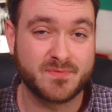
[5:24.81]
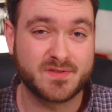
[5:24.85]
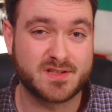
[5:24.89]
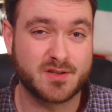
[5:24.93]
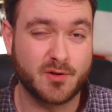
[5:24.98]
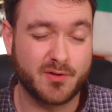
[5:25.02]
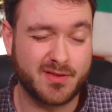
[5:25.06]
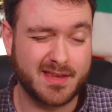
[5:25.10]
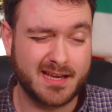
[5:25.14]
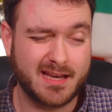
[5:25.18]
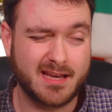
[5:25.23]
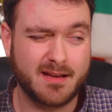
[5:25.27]

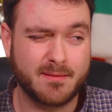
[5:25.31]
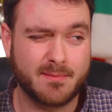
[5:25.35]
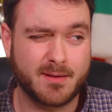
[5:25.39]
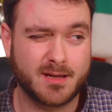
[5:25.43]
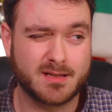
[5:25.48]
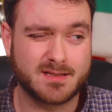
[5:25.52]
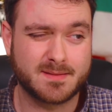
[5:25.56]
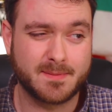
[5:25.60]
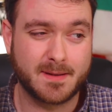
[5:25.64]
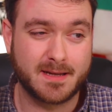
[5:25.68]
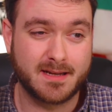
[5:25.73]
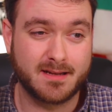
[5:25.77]
So thinking
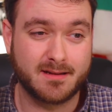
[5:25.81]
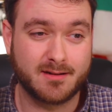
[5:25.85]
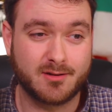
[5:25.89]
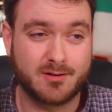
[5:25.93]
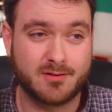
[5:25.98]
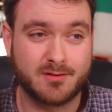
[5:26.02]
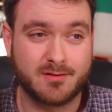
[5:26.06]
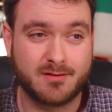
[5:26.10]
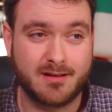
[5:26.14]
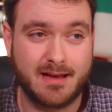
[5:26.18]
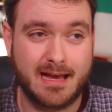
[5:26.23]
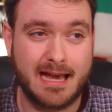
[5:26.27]
about spending
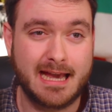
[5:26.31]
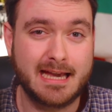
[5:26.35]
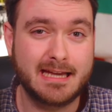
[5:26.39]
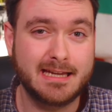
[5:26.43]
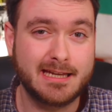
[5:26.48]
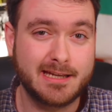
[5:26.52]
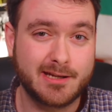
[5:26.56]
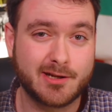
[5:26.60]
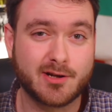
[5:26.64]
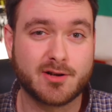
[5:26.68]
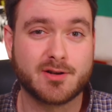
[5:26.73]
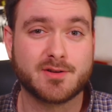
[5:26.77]

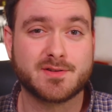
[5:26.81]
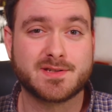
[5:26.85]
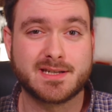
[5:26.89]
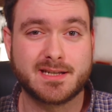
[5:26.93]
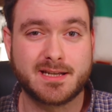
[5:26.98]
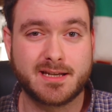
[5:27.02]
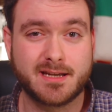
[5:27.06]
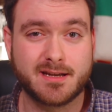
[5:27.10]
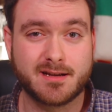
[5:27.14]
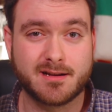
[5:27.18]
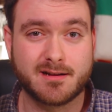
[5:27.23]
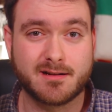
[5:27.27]
80 euros a
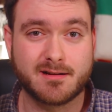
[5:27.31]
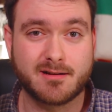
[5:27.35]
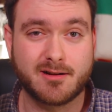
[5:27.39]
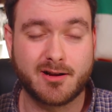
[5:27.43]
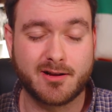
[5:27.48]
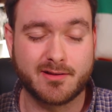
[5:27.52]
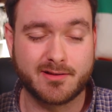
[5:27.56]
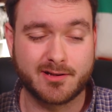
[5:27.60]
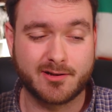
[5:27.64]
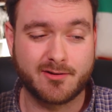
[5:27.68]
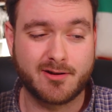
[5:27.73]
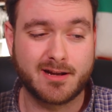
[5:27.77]
year
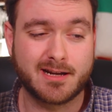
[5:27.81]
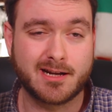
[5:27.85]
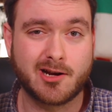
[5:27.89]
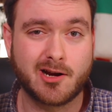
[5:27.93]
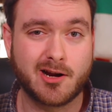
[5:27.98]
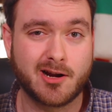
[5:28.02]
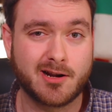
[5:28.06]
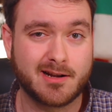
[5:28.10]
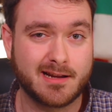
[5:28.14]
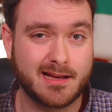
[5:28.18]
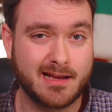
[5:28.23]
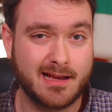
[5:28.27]
on the credit
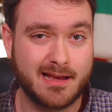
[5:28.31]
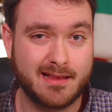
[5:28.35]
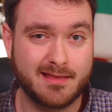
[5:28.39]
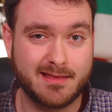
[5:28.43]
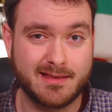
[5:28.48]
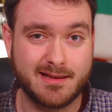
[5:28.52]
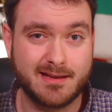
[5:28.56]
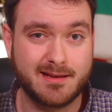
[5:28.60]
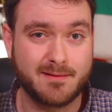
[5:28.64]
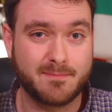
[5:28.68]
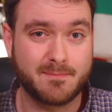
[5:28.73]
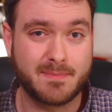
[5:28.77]
card and
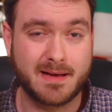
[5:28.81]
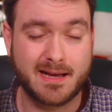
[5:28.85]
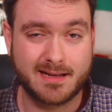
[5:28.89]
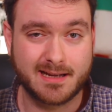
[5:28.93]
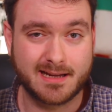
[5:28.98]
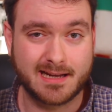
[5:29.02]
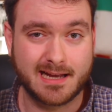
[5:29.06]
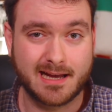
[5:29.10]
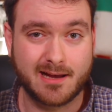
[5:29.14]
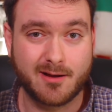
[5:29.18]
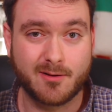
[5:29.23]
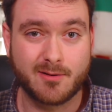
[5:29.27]
the bank
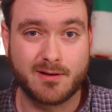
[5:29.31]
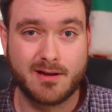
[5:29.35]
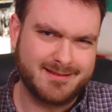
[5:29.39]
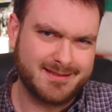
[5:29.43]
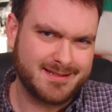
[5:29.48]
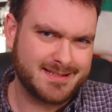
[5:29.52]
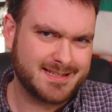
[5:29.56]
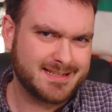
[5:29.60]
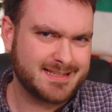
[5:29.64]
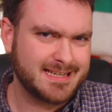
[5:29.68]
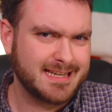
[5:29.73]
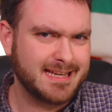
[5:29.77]
account,
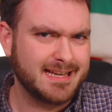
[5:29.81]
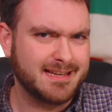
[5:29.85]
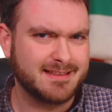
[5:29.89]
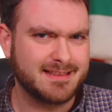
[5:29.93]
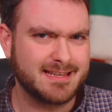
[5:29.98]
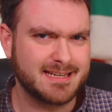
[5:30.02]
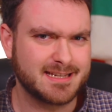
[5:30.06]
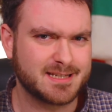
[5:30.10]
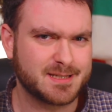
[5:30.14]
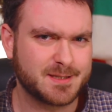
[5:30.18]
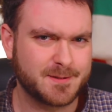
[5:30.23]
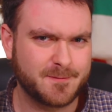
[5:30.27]
seeing
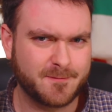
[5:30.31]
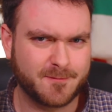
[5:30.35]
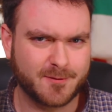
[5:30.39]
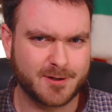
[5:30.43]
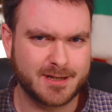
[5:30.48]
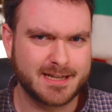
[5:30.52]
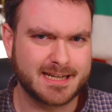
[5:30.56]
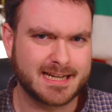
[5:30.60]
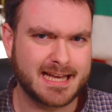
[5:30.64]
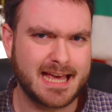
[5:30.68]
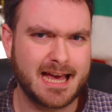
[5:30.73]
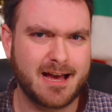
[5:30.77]
this
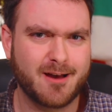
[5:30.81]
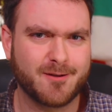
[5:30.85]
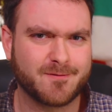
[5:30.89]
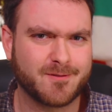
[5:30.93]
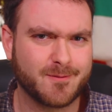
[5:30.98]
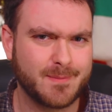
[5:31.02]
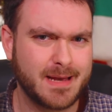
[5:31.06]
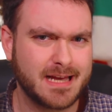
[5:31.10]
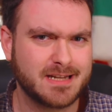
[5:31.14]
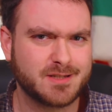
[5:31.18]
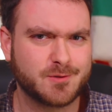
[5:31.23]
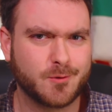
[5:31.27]
free account
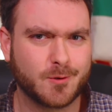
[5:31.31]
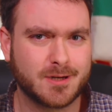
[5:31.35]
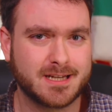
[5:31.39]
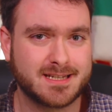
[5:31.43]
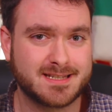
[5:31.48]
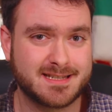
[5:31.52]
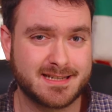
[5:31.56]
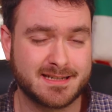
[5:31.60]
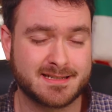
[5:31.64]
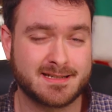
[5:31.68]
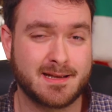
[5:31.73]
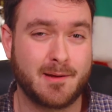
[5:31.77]
from
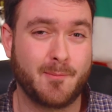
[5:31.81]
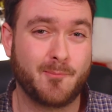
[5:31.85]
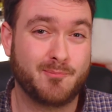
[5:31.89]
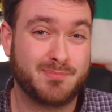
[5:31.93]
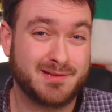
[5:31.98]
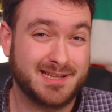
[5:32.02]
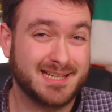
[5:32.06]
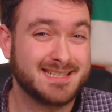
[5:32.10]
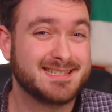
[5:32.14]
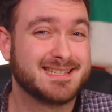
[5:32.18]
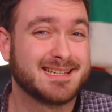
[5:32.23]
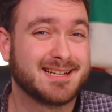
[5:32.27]
N26,
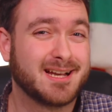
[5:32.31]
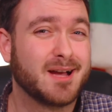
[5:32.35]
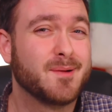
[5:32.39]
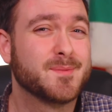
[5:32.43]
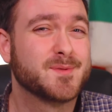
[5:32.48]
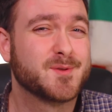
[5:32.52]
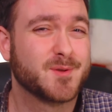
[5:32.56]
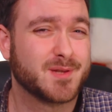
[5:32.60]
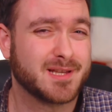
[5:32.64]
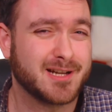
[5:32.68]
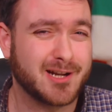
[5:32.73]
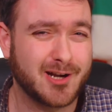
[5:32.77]
plus it
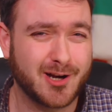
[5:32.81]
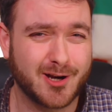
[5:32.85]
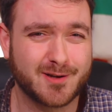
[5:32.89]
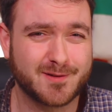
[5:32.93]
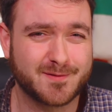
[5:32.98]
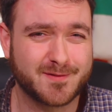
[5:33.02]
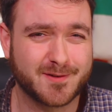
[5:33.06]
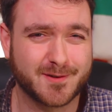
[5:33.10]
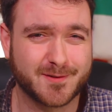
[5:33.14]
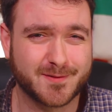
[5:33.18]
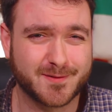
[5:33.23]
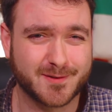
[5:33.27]
comes with a
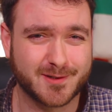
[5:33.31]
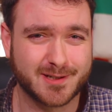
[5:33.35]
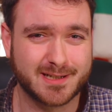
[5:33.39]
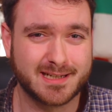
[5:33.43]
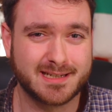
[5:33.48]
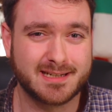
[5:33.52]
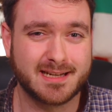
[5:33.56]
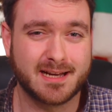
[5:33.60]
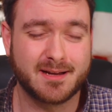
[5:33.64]
card for free.